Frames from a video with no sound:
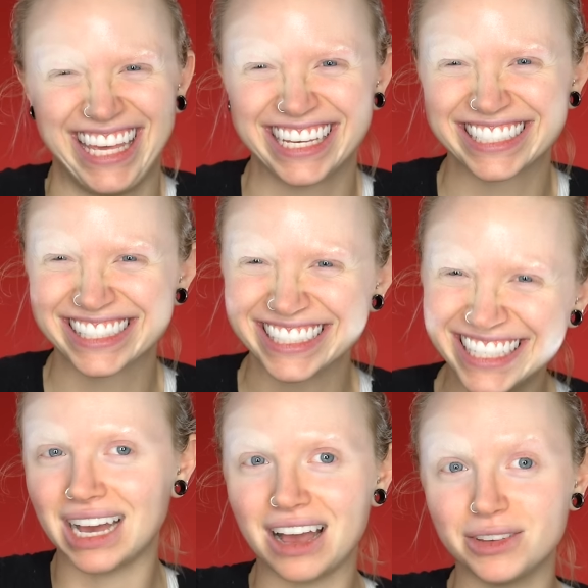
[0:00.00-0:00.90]
Thanks.
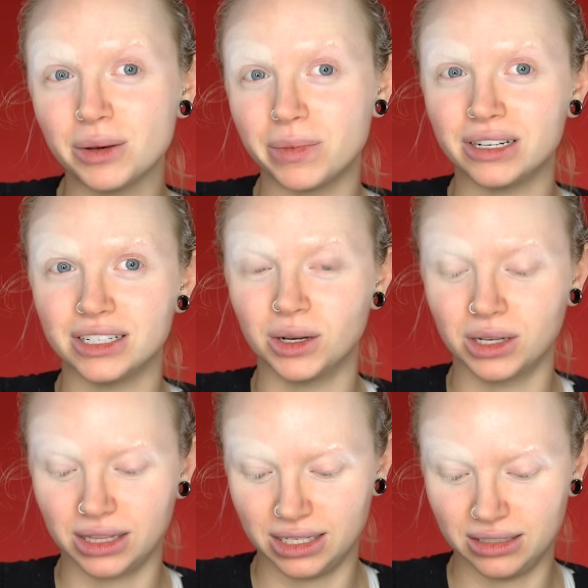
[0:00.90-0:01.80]
I feel better
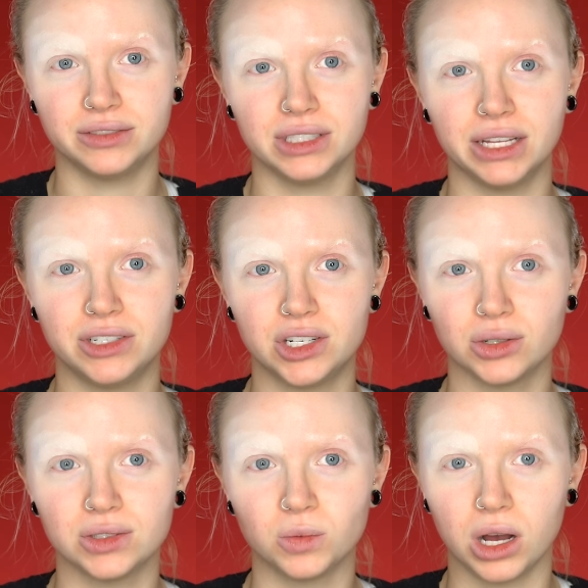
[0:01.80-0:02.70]
knowing that if
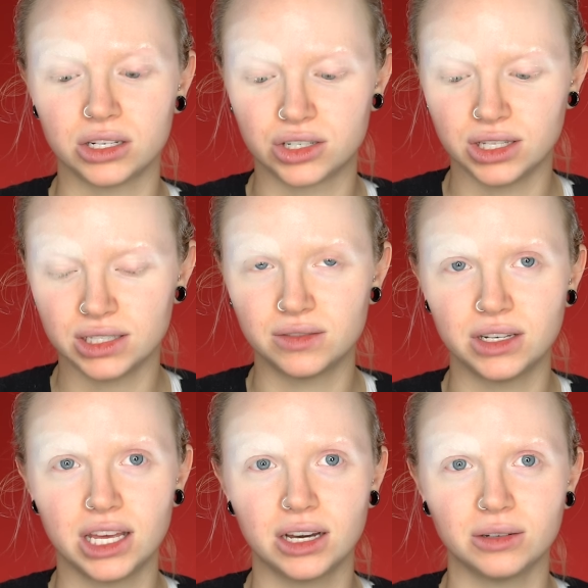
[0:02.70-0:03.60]
11-year-olds watch this
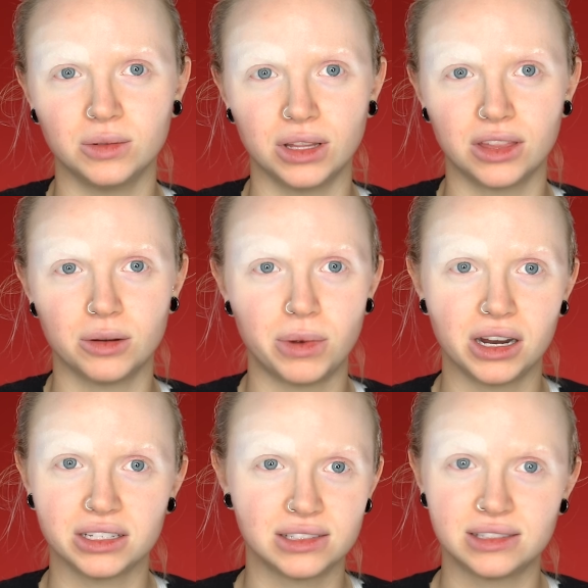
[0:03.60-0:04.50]
video with their
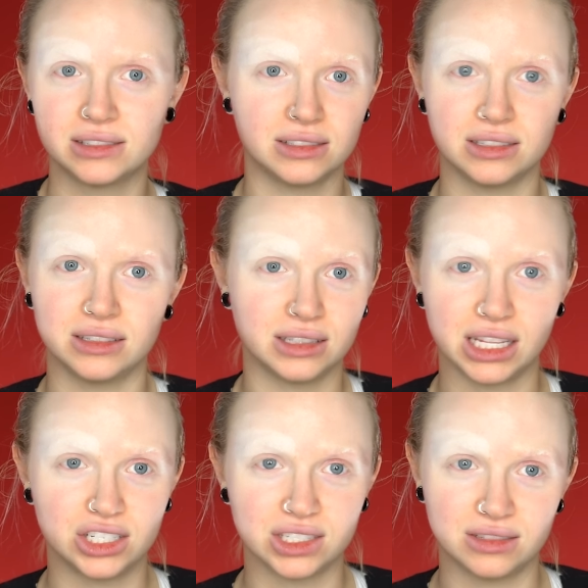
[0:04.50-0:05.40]
parents, they won't
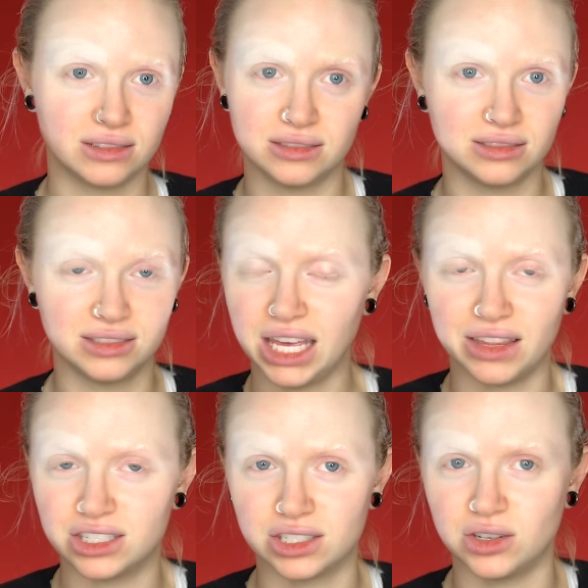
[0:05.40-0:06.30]
understand what that means. Yeah,
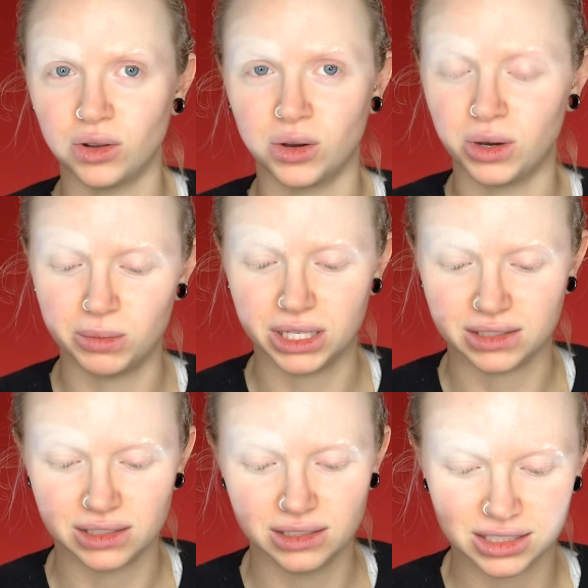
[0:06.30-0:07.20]
they just don't know what it
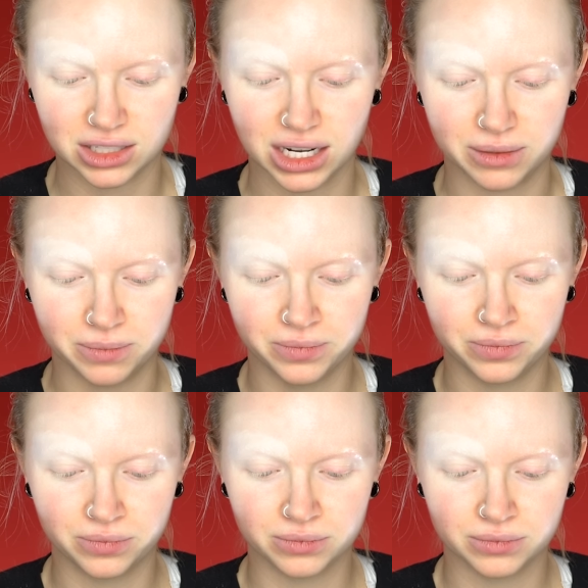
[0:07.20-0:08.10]
means. Well, now they will, and they
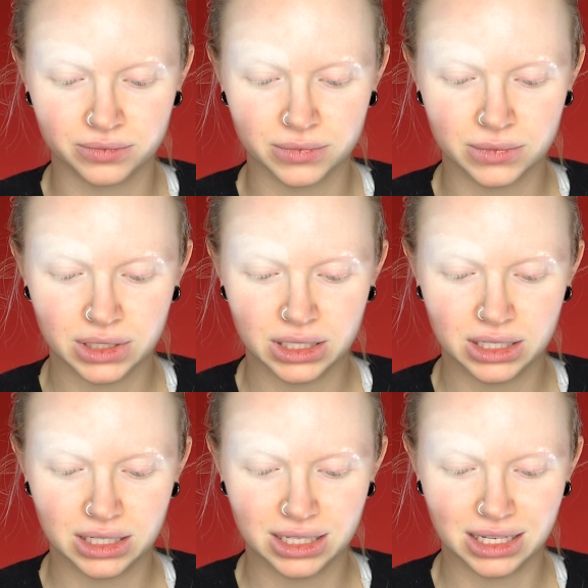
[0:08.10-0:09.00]
have to keep this in the video.
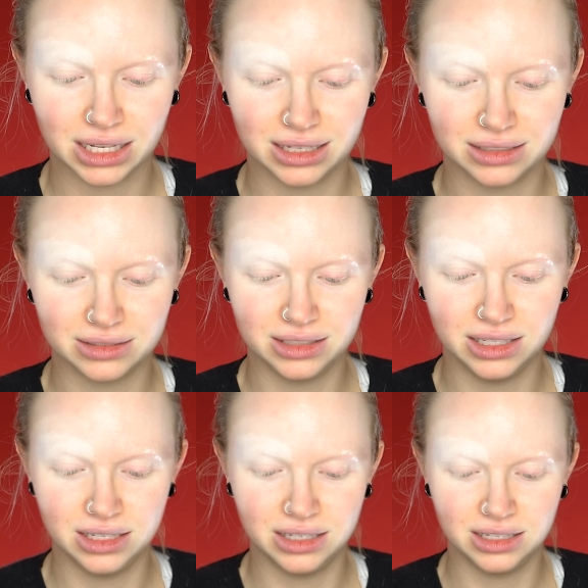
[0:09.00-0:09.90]
They're gonna ask their parents
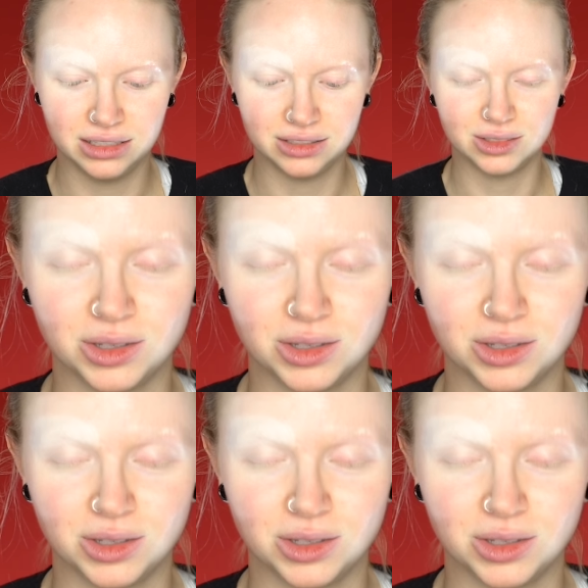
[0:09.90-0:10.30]
immediately what it